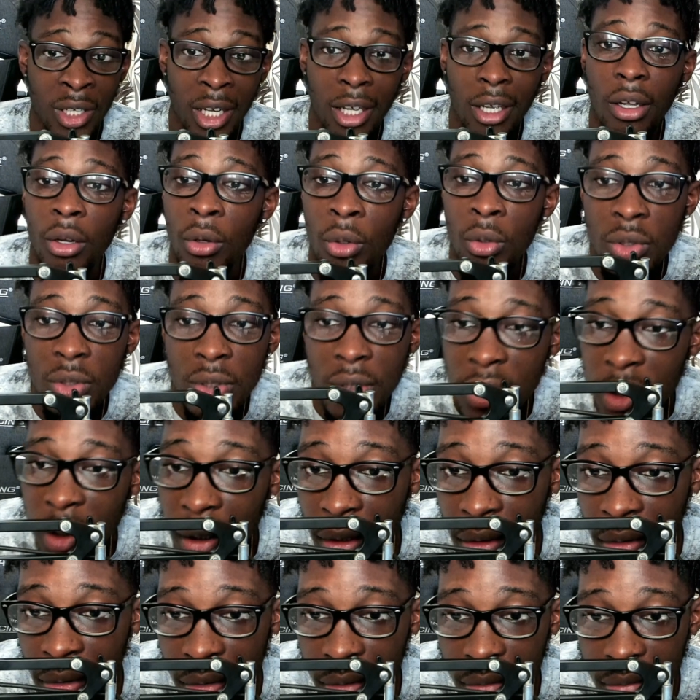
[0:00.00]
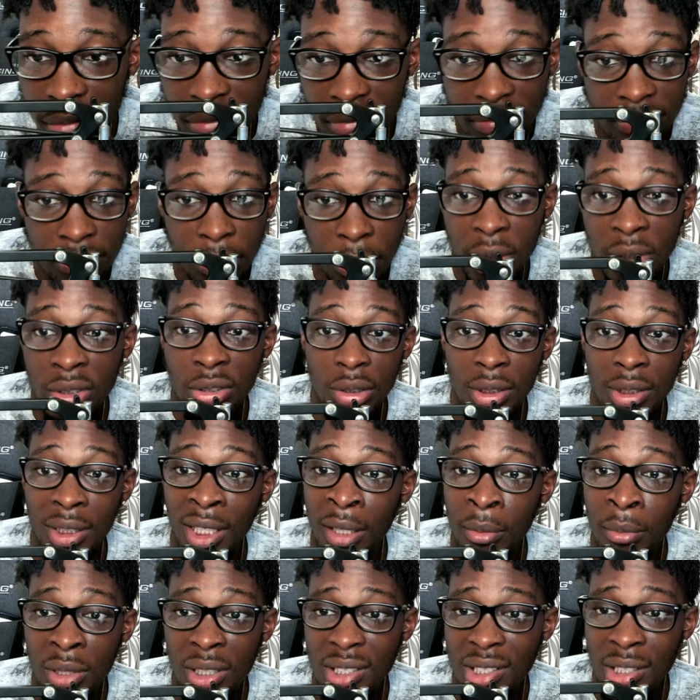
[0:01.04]
get ghosted, put your
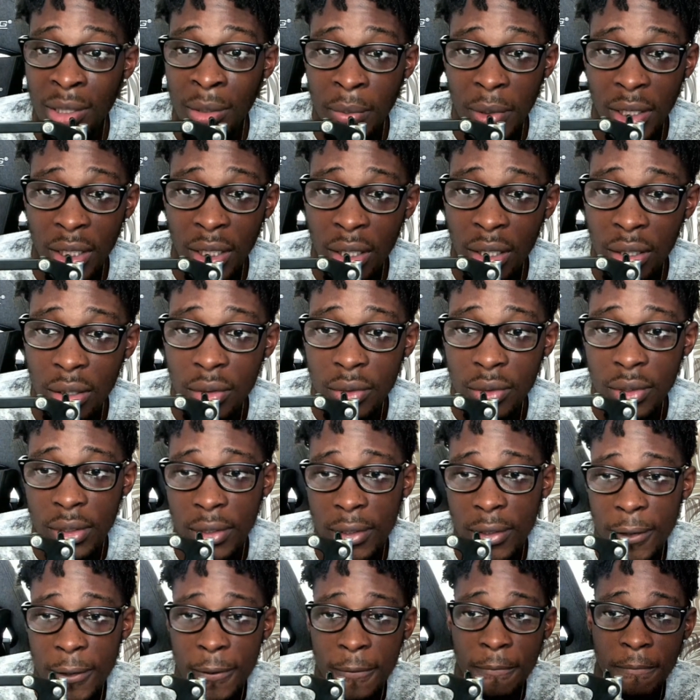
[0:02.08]
time into something else.